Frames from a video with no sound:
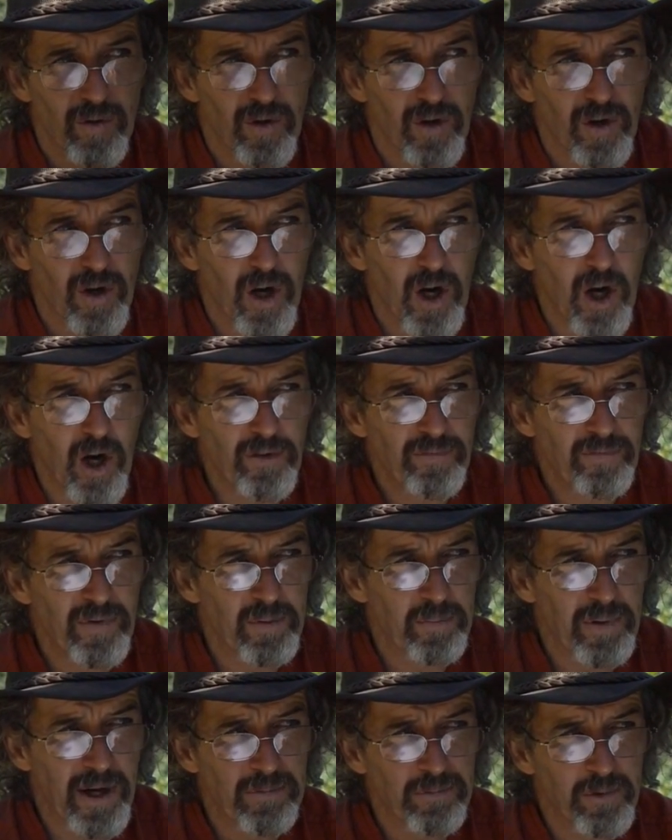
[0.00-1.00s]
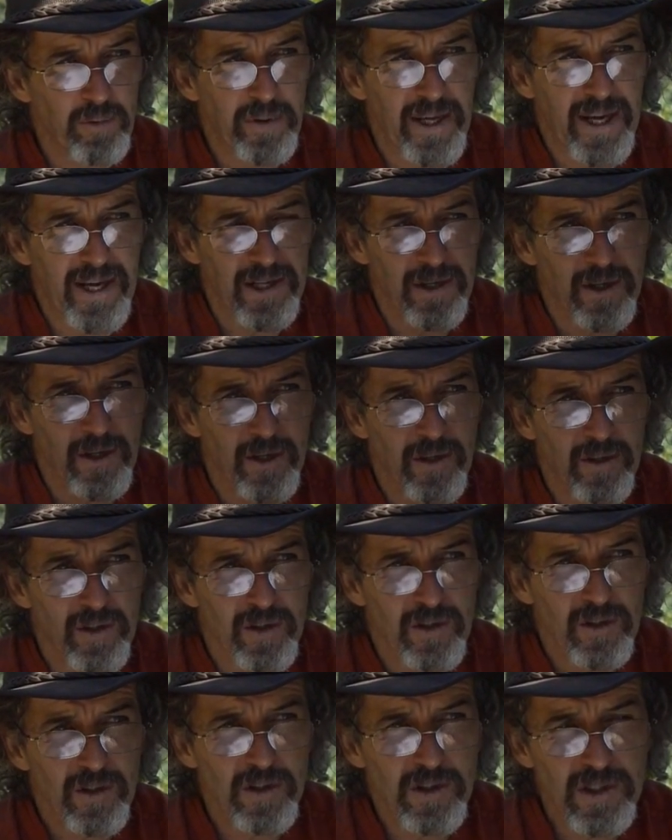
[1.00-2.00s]
hopefully people will be able to,
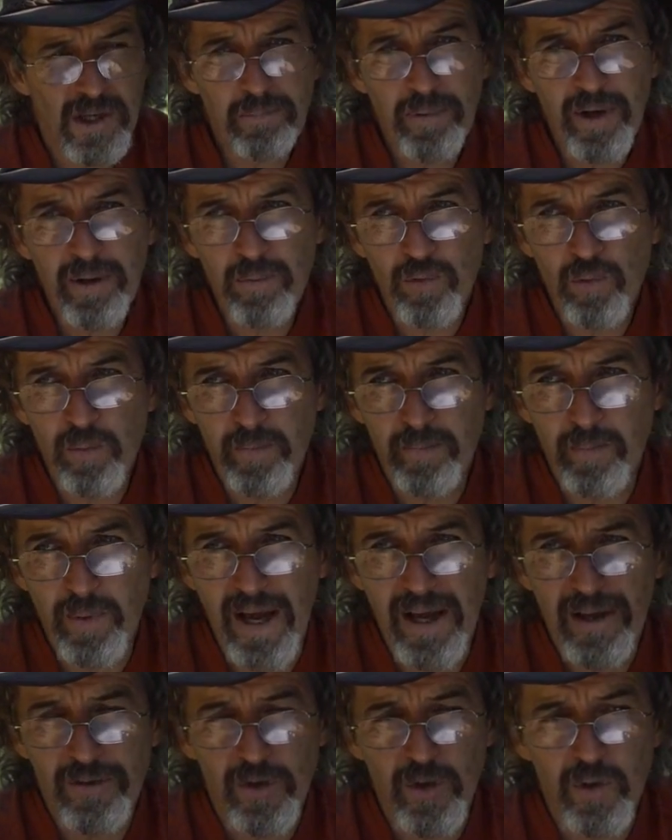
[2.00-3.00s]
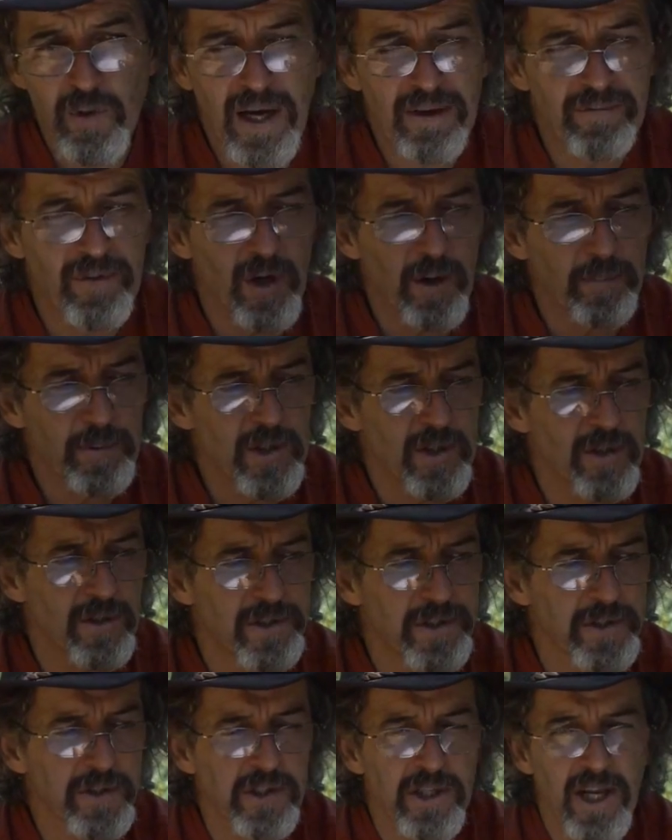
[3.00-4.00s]
because some people do have the
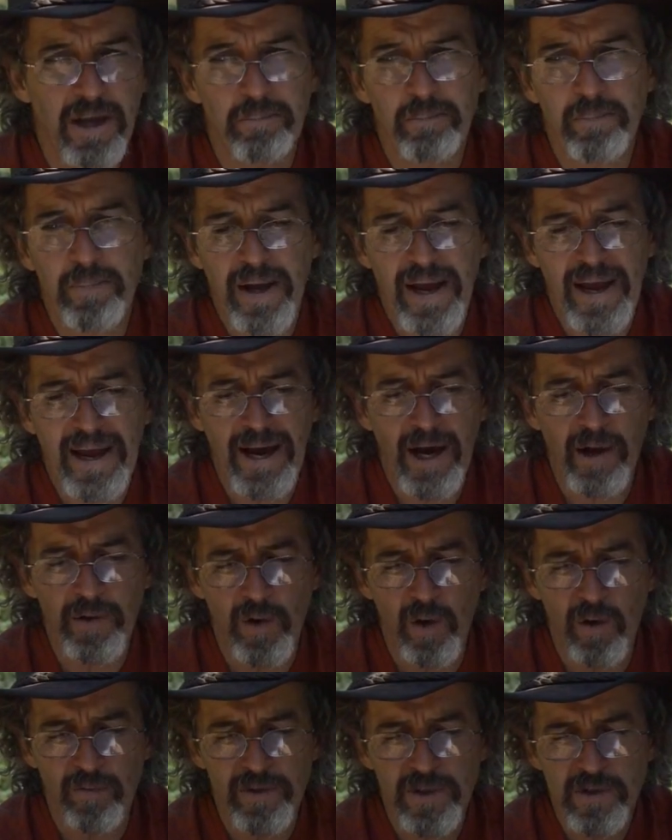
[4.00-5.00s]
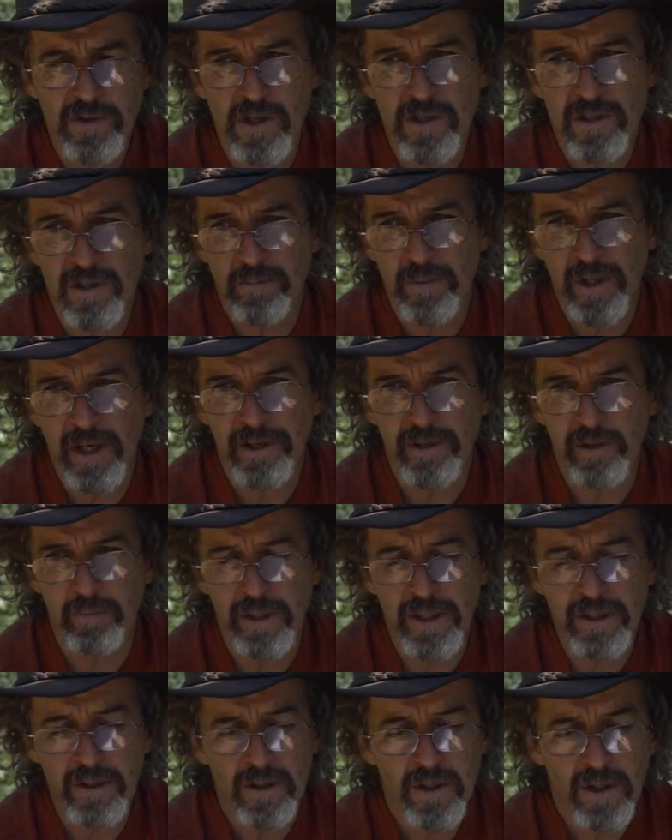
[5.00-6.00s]
opportunity to step out of the system a little
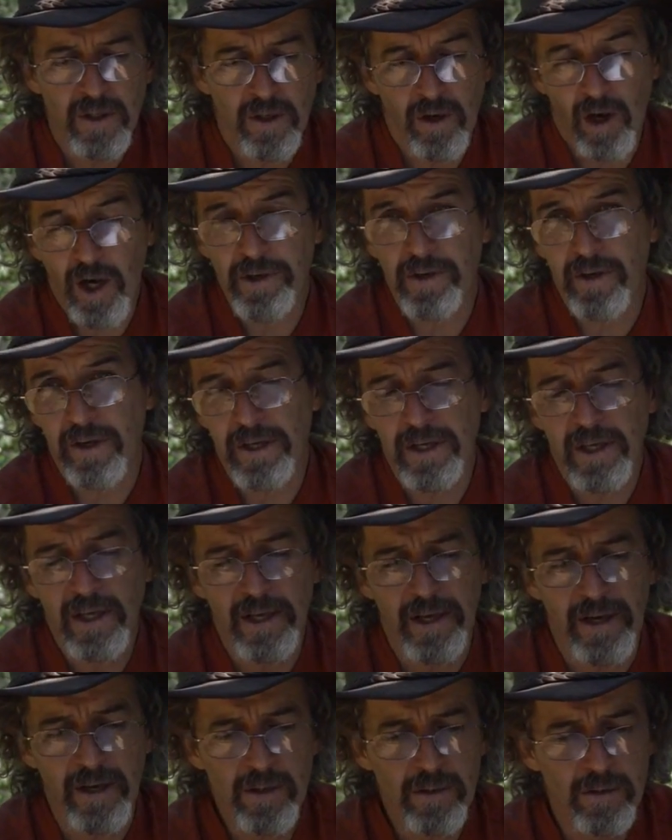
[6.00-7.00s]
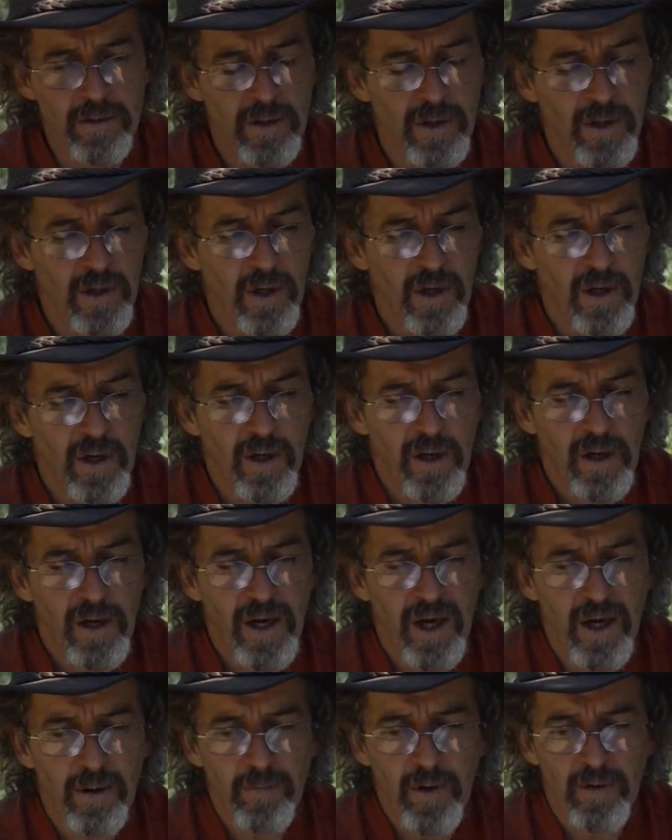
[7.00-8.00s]
bit. I did it here.
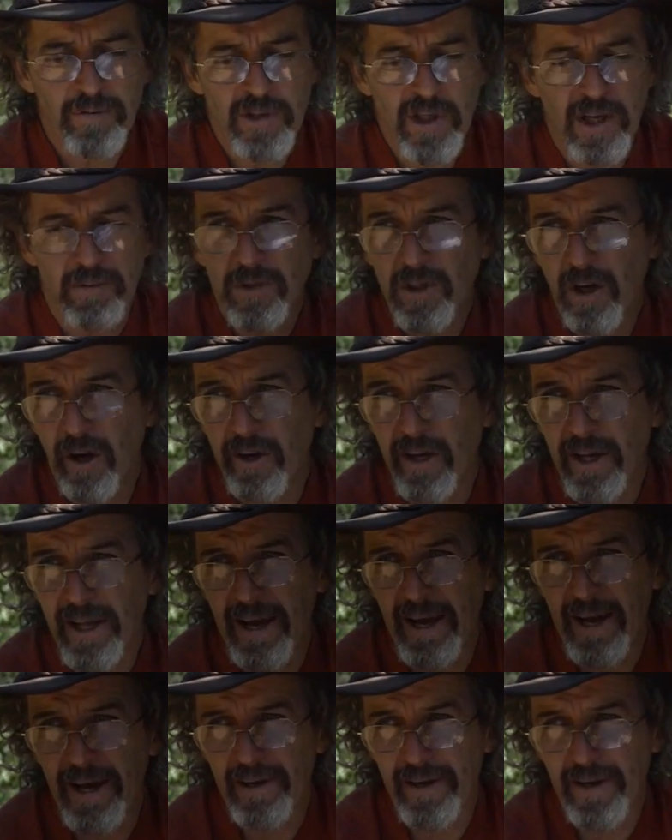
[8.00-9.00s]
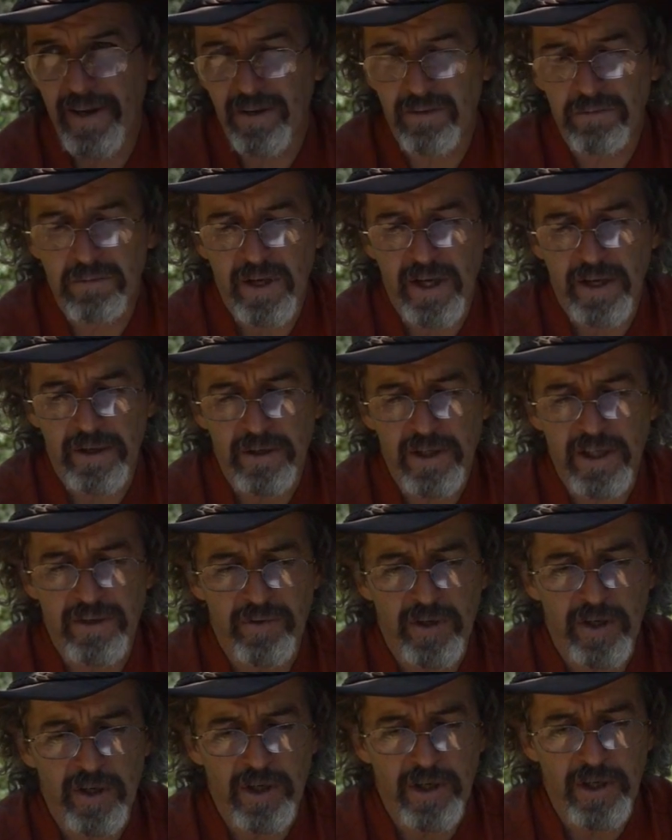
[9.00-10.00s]
I've stepped totally out and
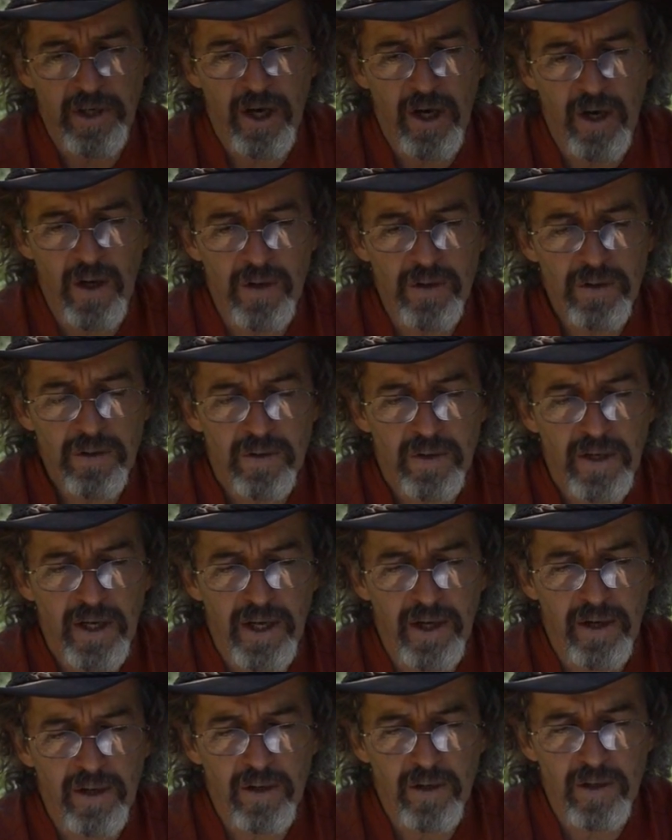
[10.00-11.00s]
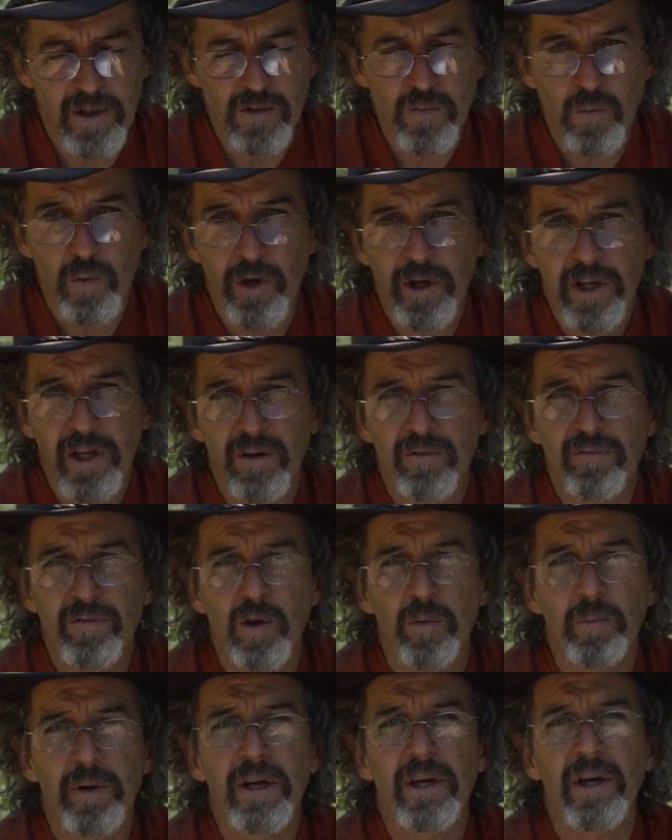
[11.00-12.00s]
given it a go, and it's working
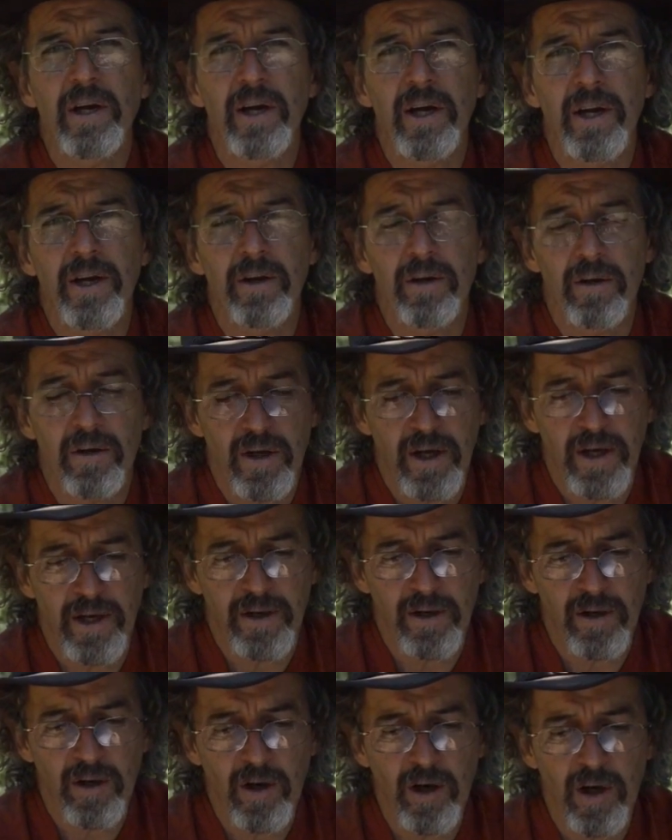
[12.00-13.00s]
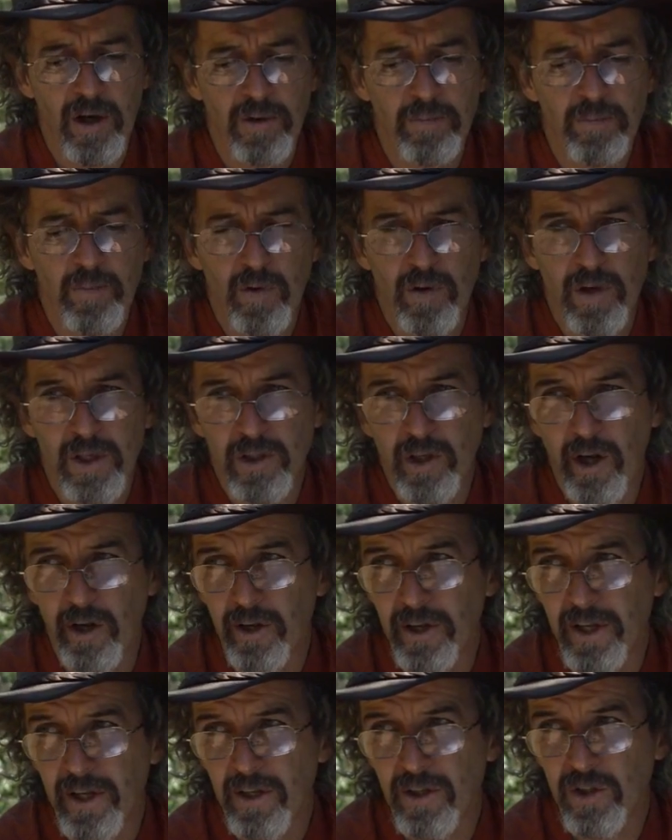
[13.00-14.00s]
for me, and I
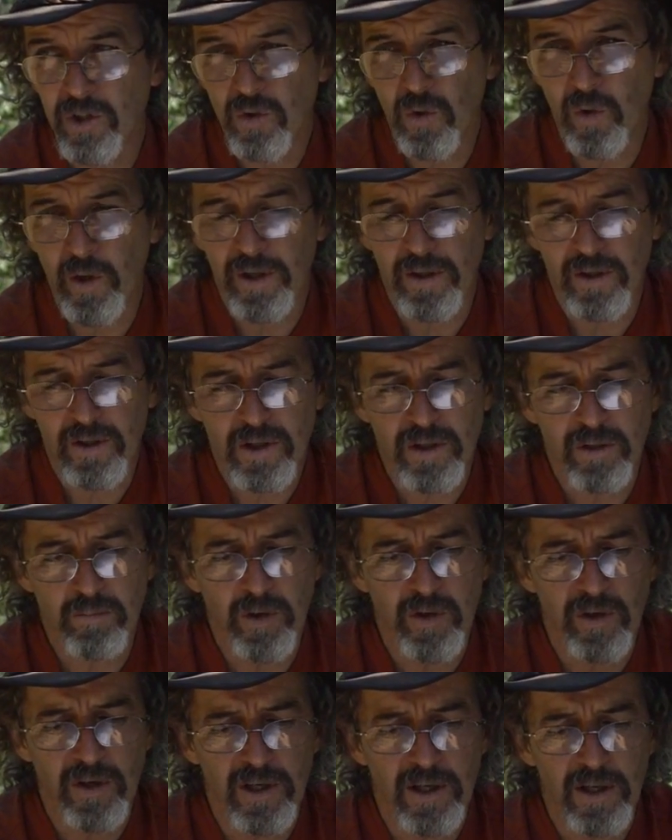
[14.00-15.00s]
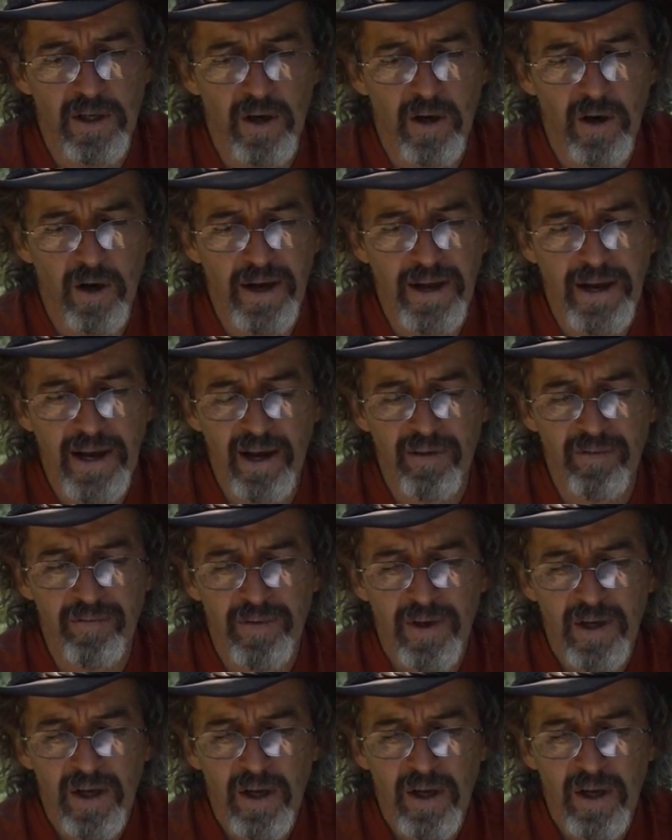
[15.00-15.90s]
totally enjoy the community I have